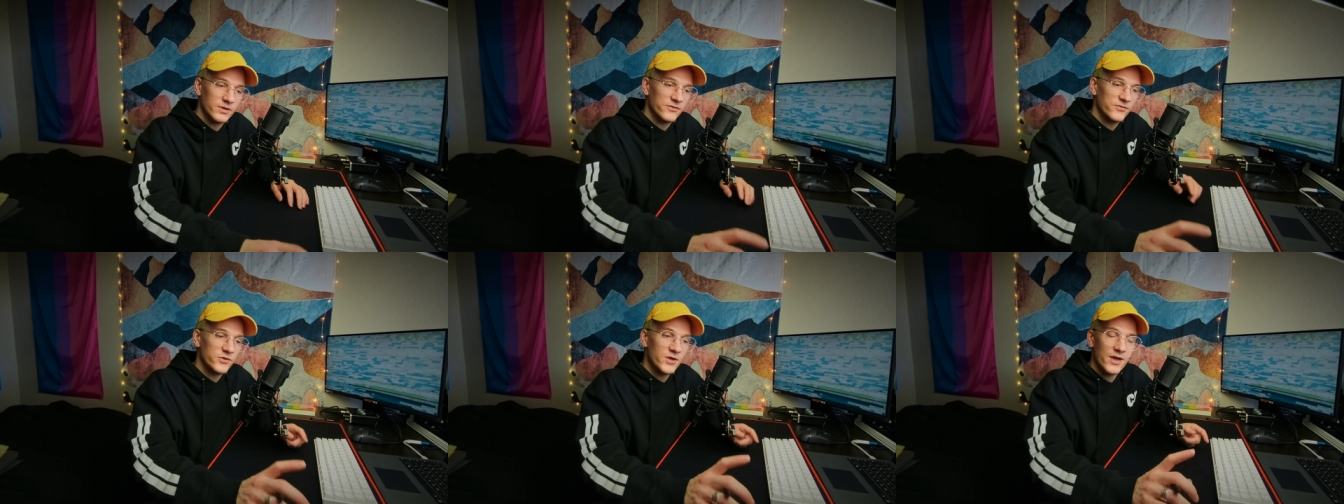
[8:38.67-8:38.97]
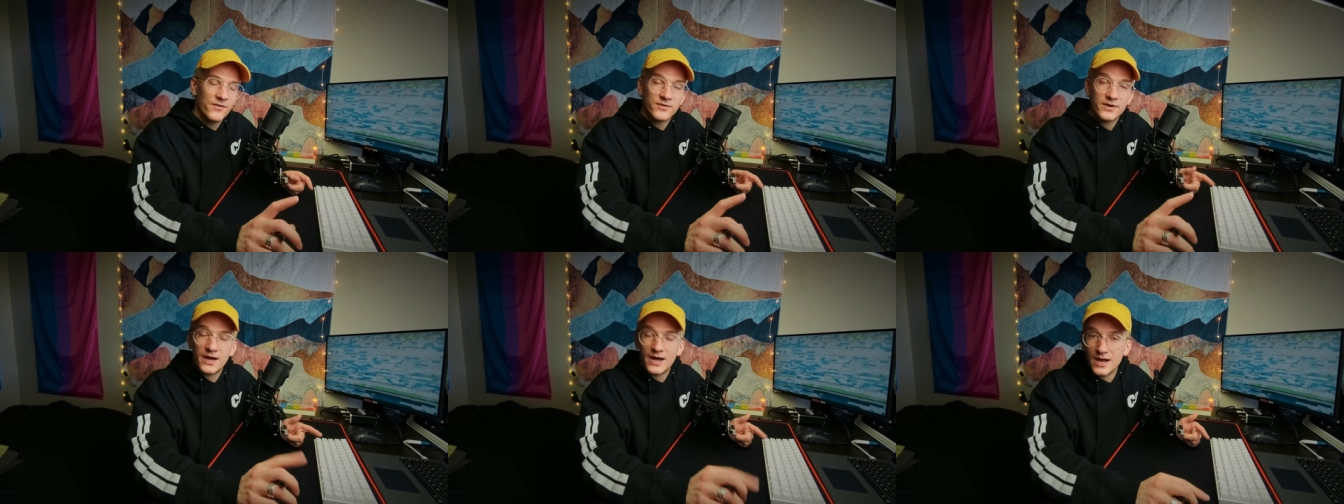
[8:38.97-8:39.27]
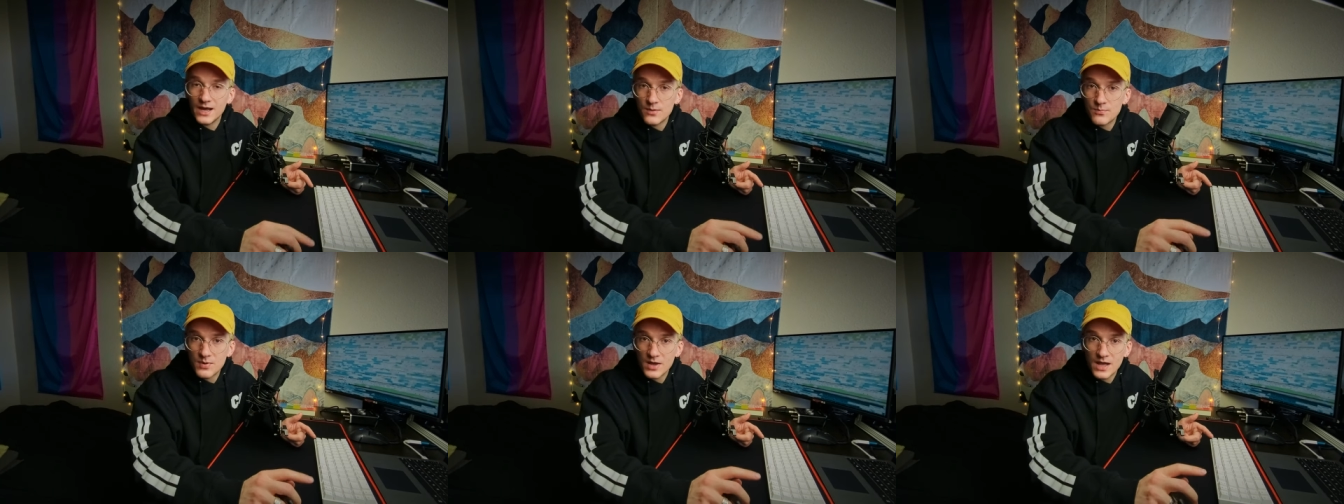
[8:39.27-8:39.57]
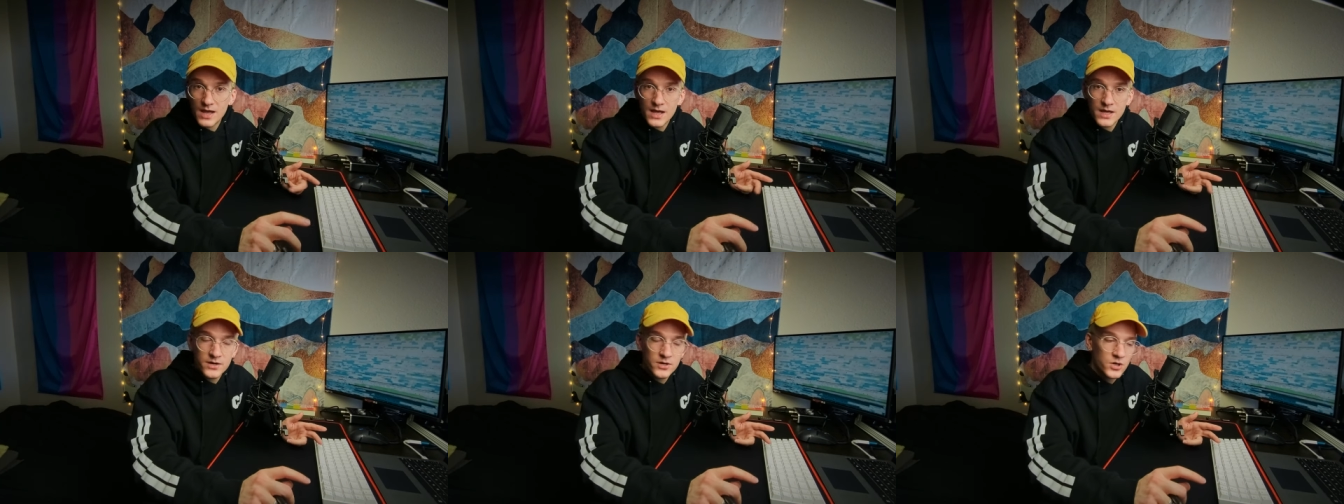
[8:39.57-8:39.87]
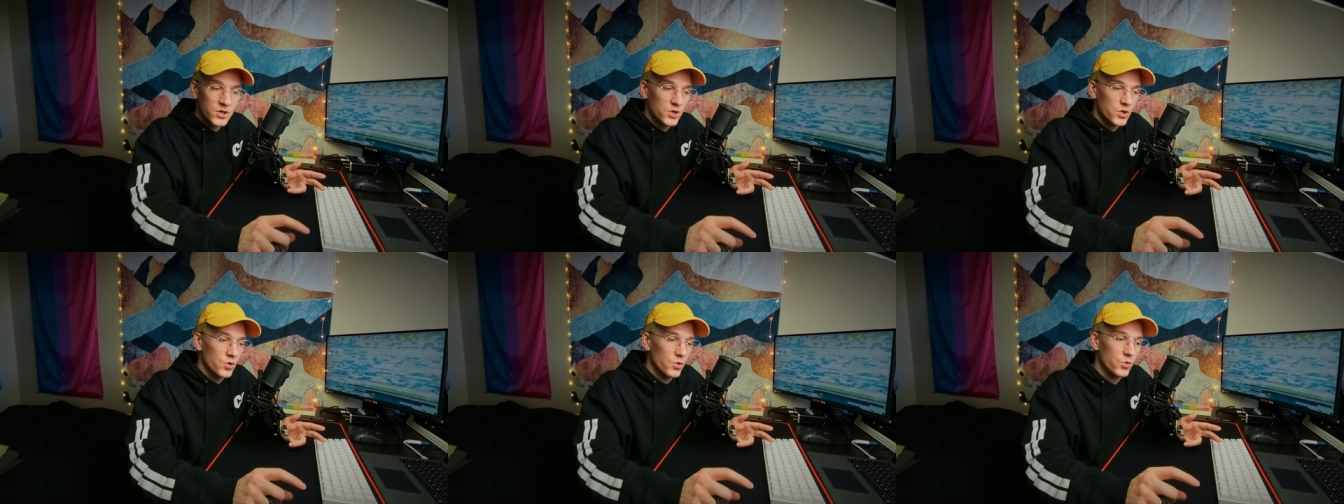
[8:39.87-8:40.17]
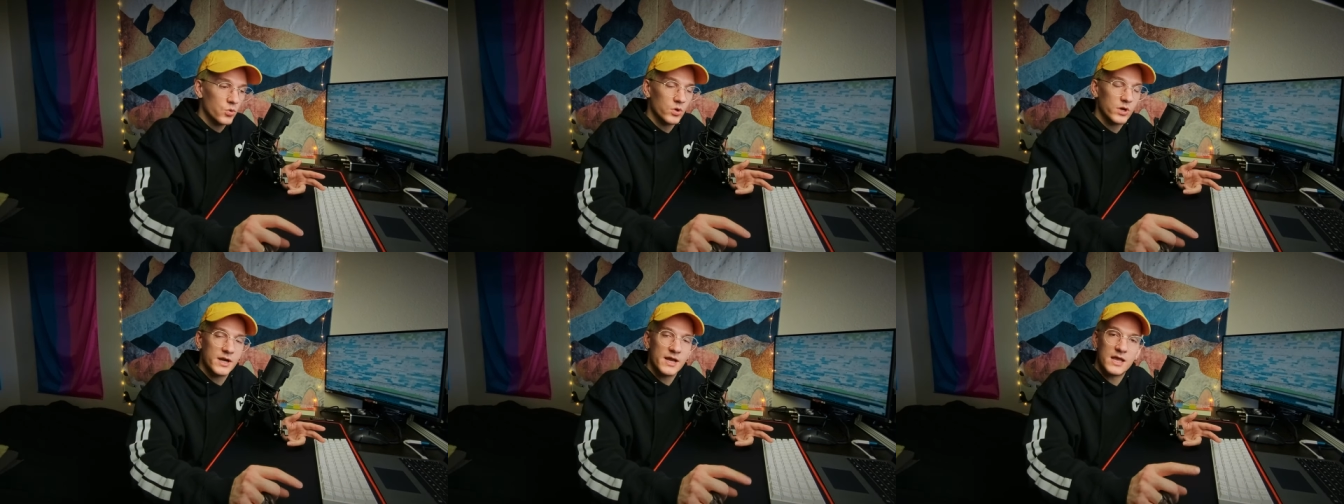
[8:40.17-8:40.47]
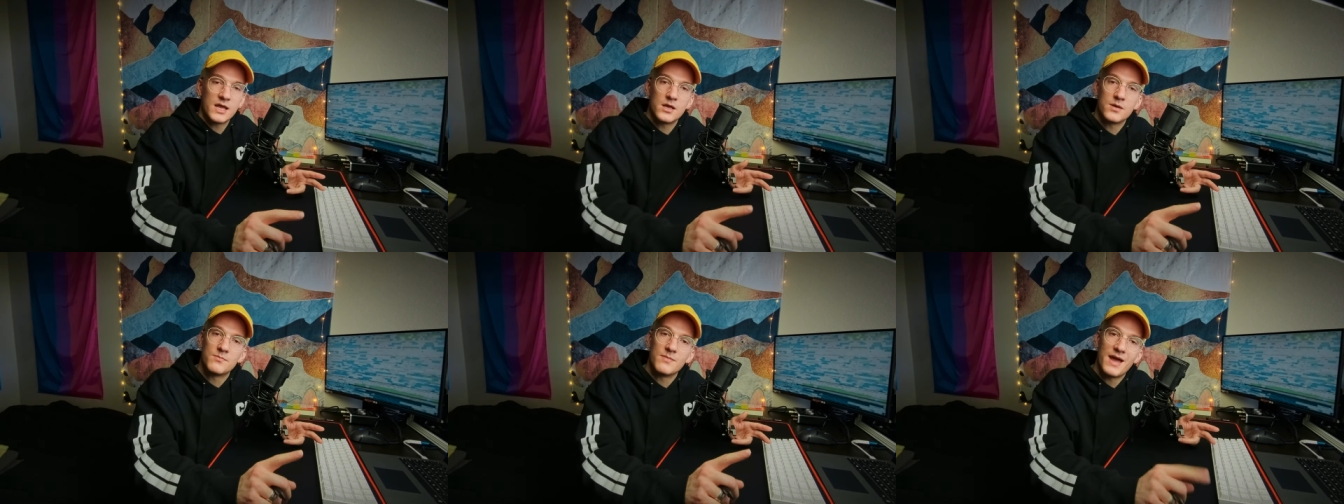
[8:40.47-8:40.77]
If you have an iPad or
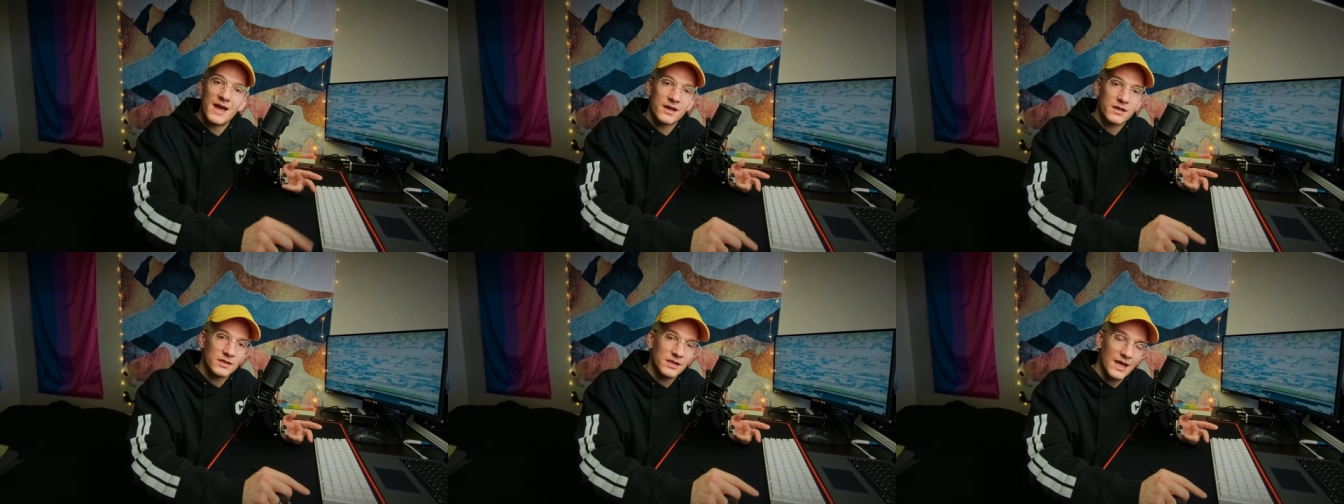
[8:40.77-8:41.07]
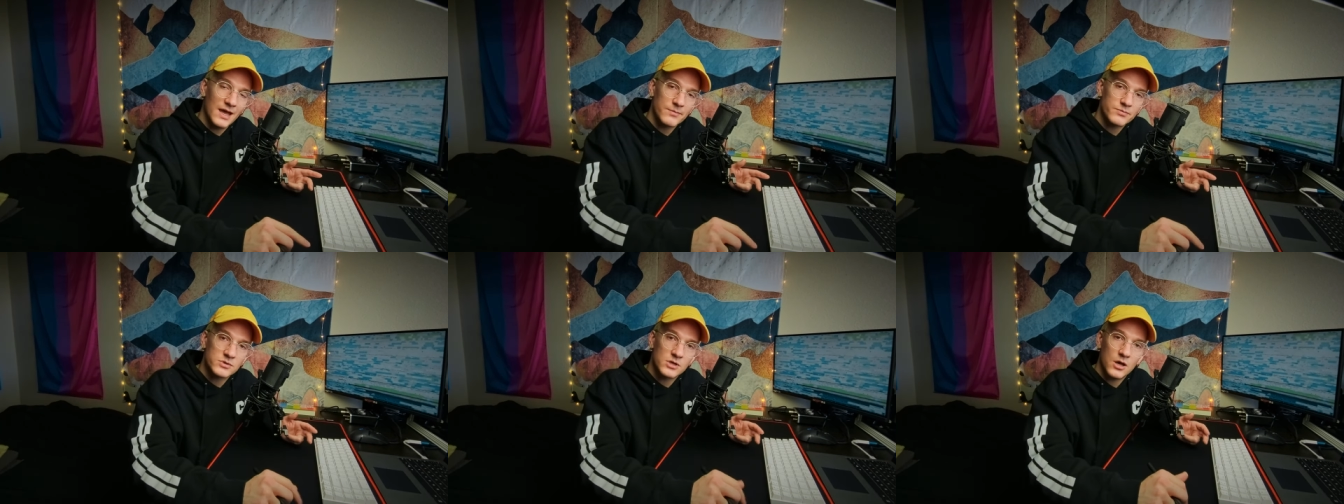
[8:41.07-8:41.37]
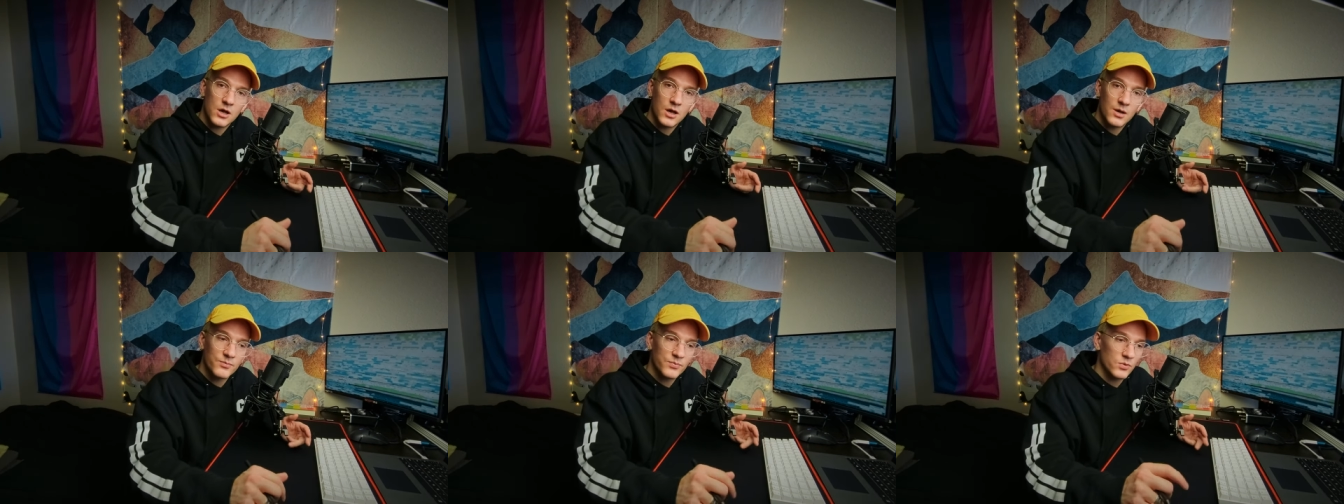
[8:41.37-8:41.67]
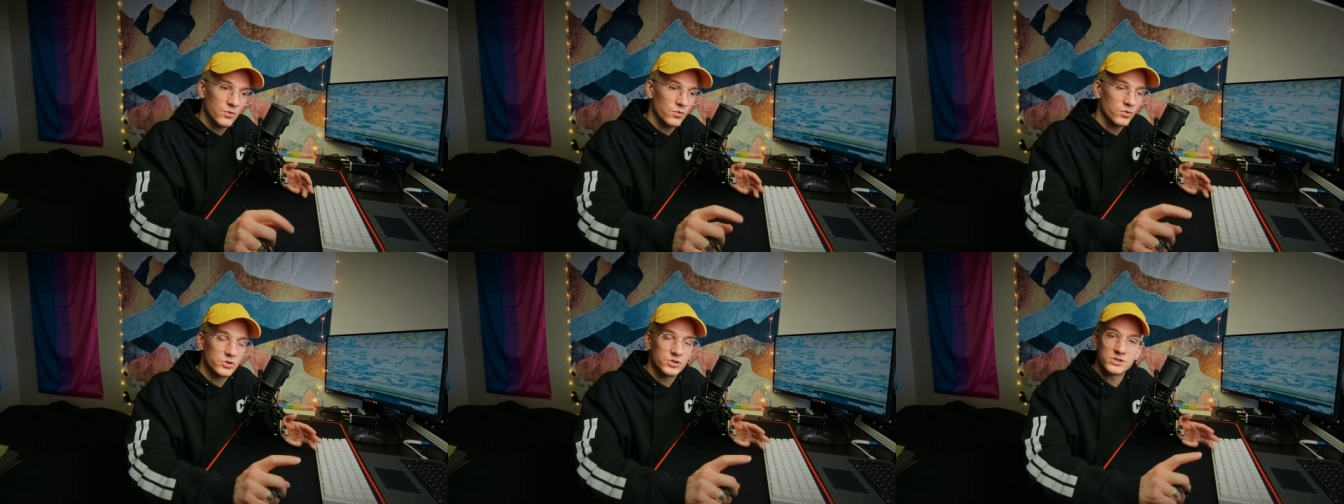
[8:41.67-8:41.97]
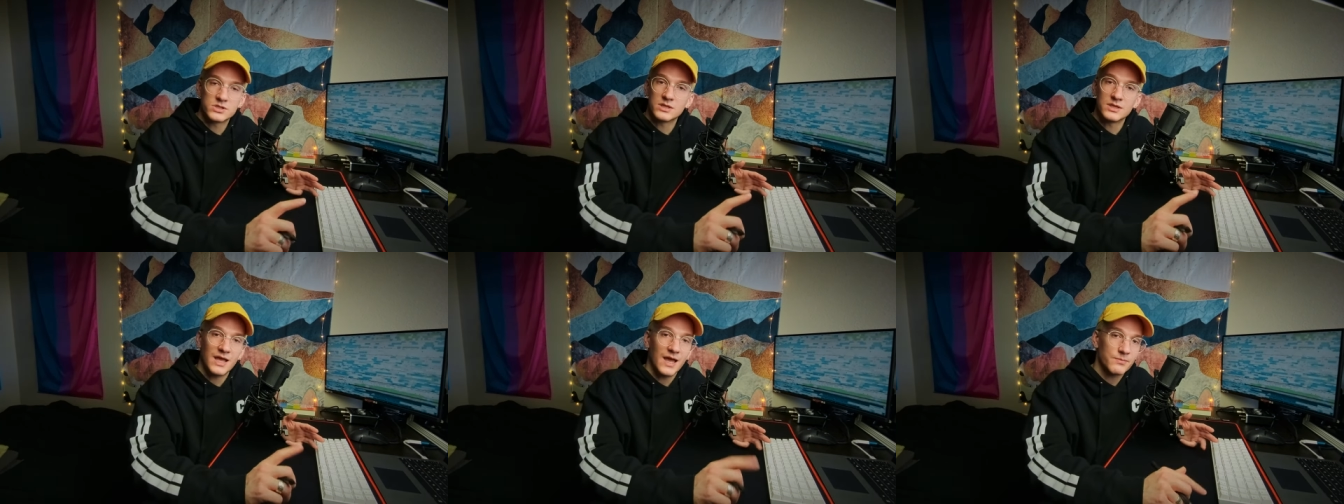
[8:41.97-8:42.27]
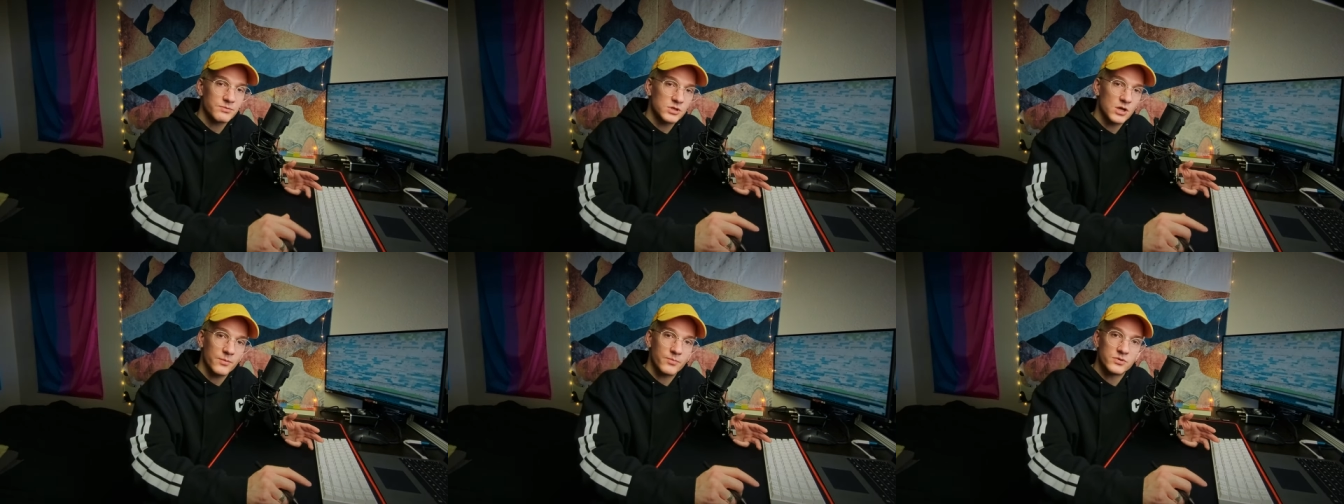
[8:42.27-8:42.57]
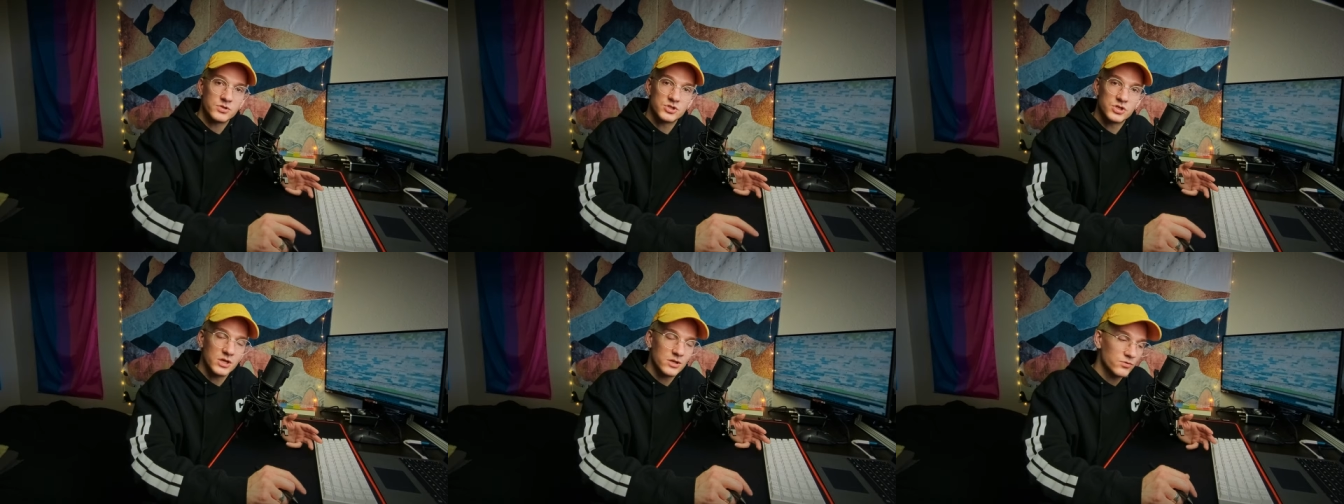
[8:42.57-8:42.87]
a Mac laptop or just a laptop
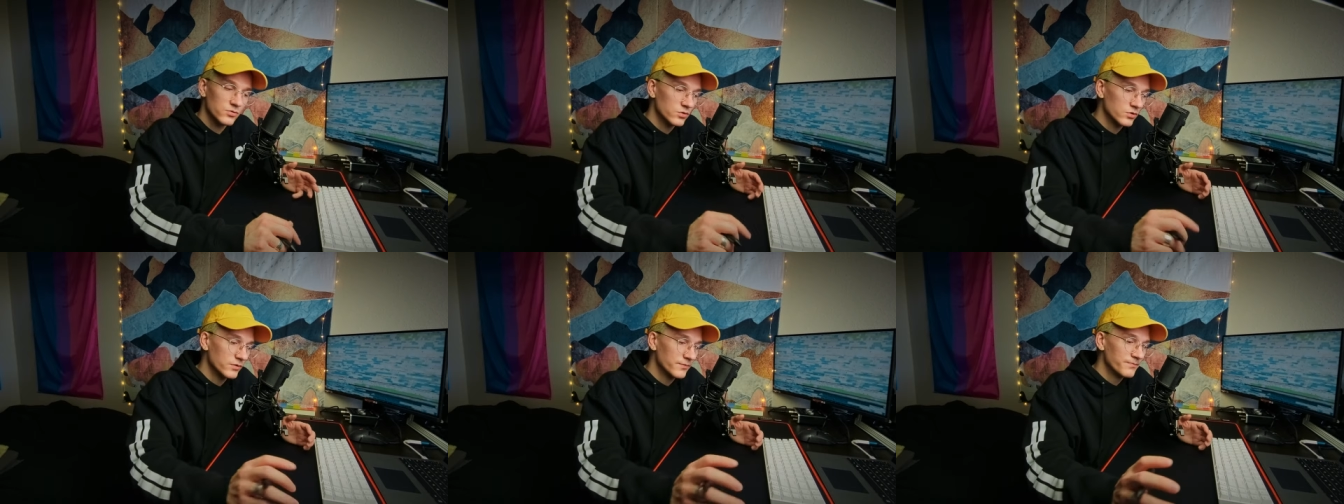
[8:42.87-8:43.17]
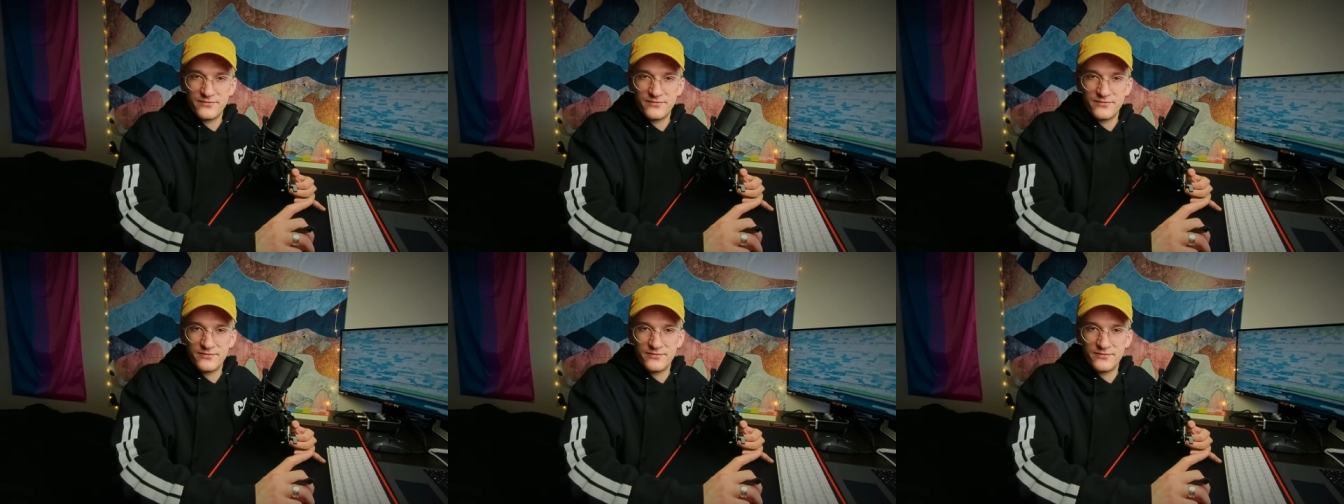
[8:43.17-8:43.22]
in general,